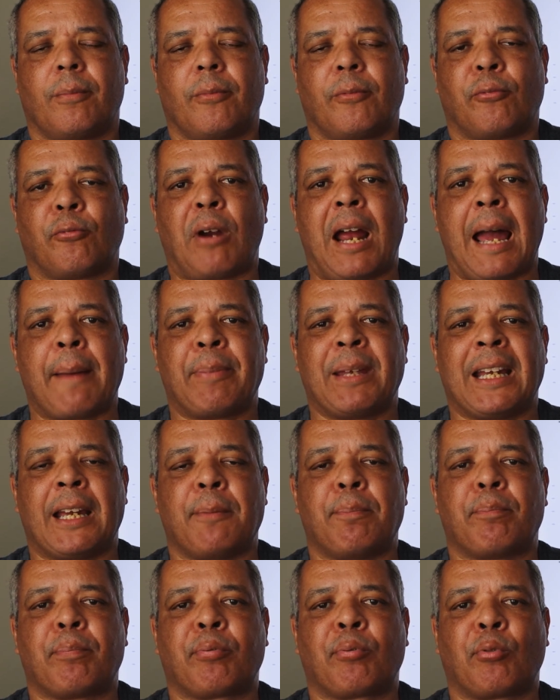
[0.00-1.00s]
wrapping
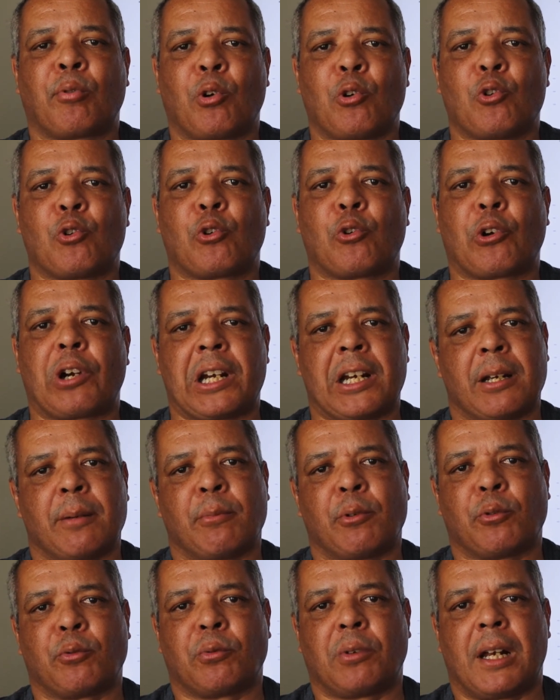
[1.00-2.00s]
a
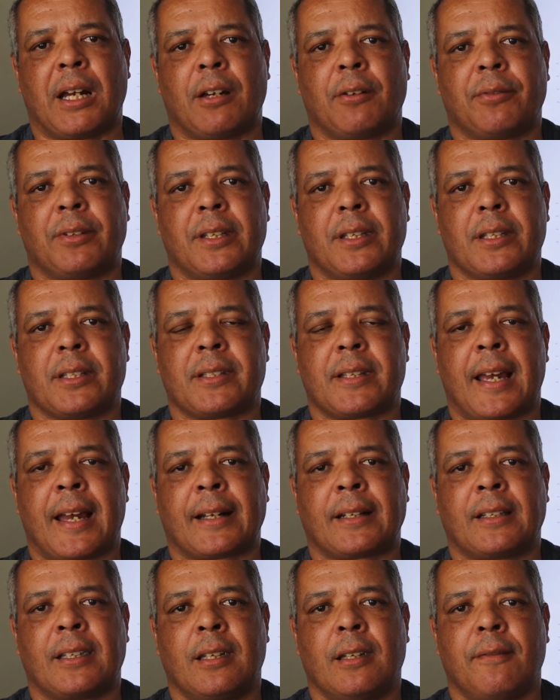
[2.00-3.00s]
program around this
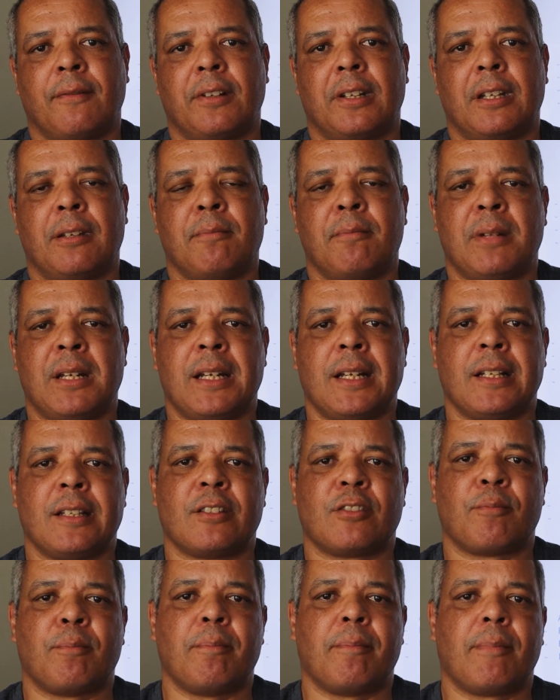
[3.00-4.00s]
activity
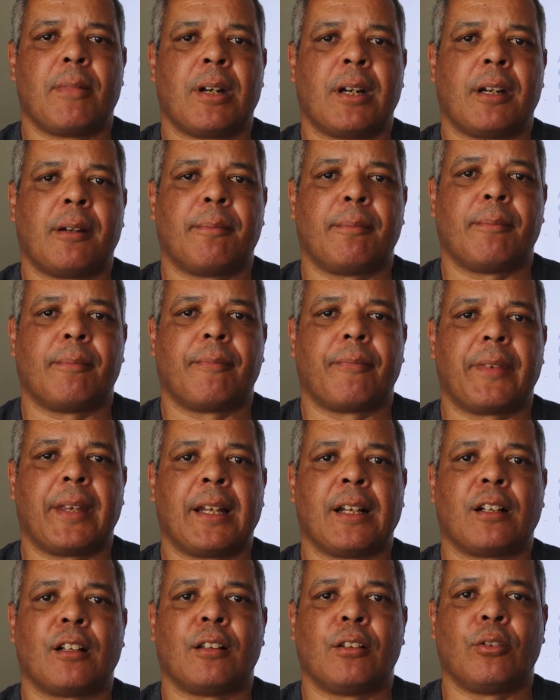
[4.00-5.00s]

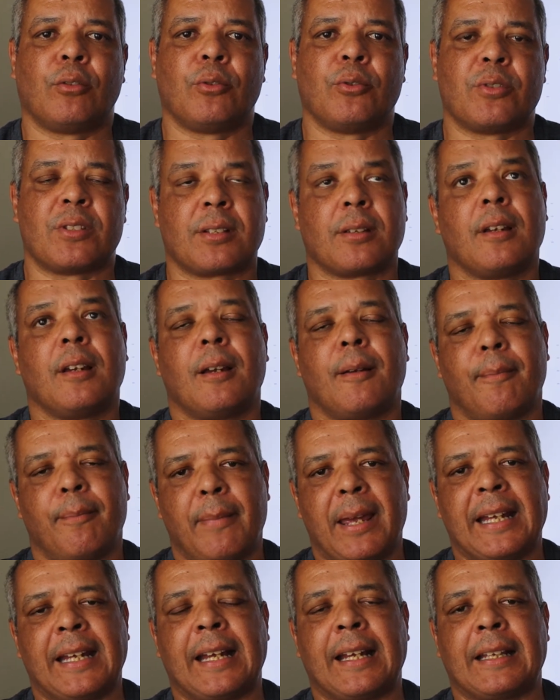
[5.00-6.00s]
includes
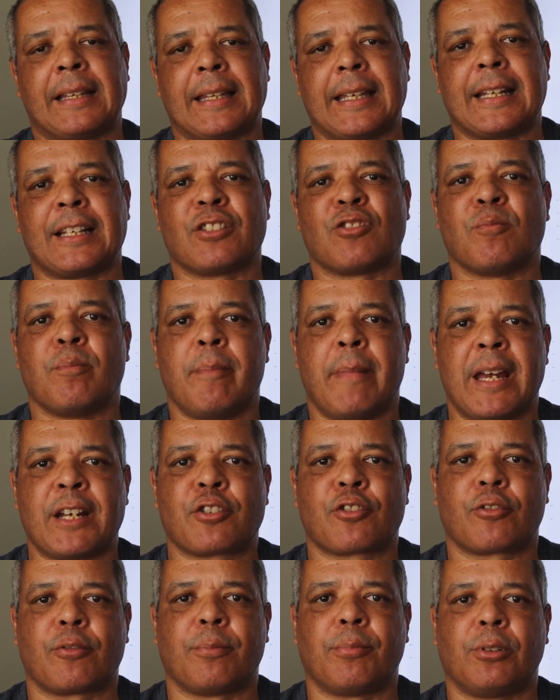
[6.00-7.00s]
making things
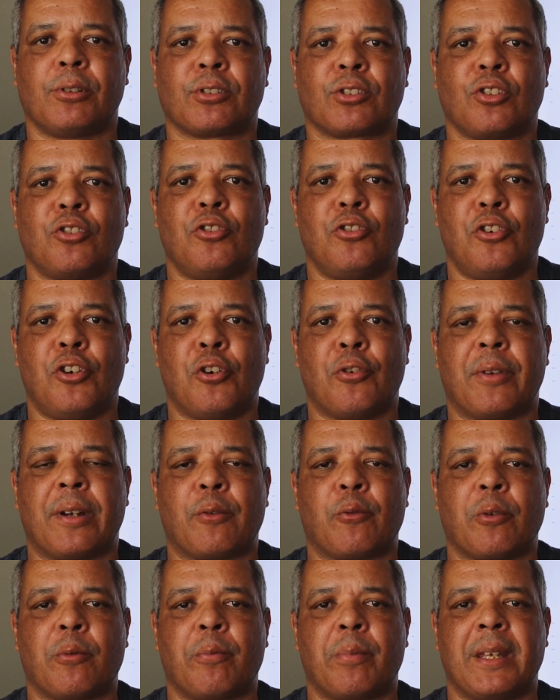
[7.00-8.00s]
measurable to know
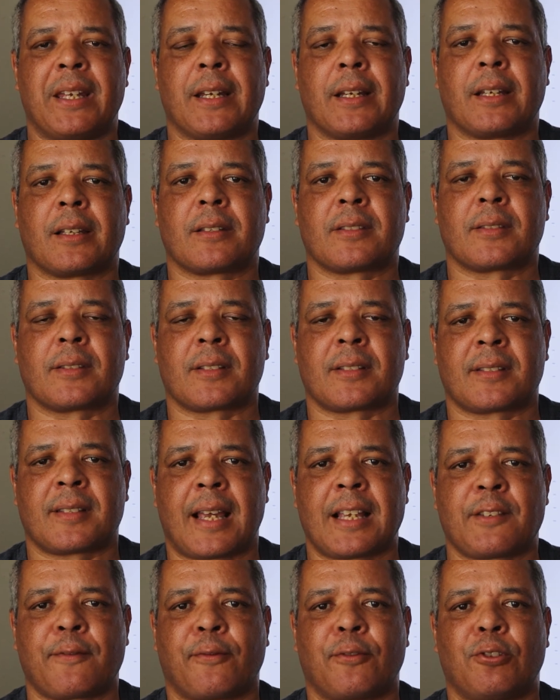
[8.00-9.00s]
that we're being
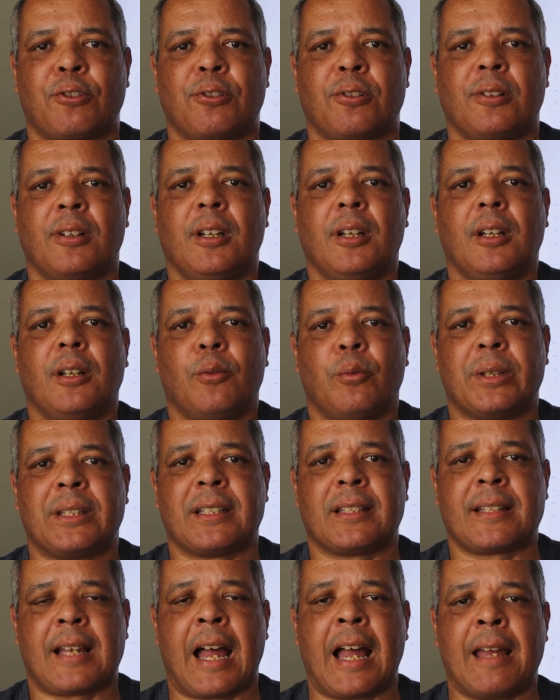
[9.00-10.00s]
successful with
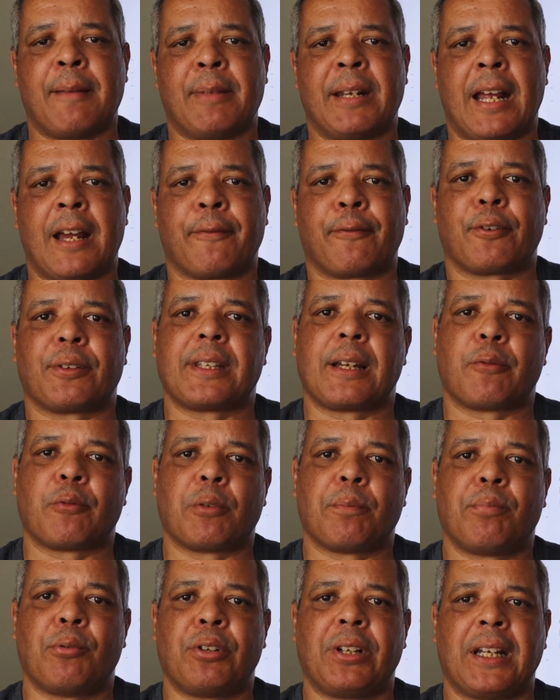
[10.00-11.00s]
the time and effort that
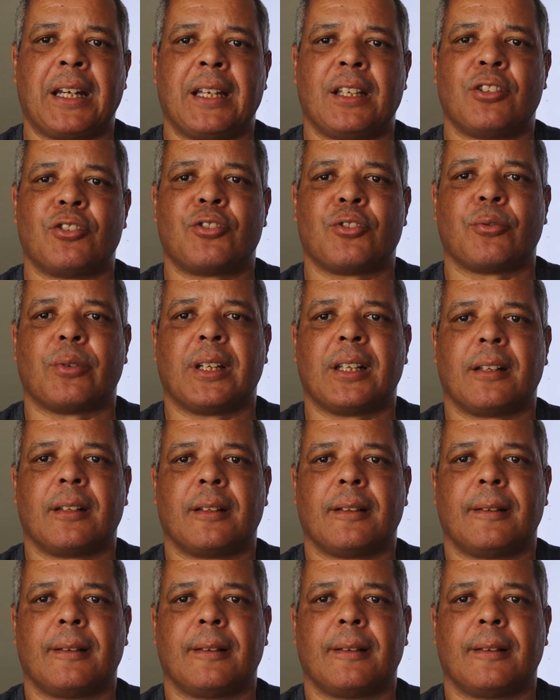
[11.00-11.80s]
we're putting into it.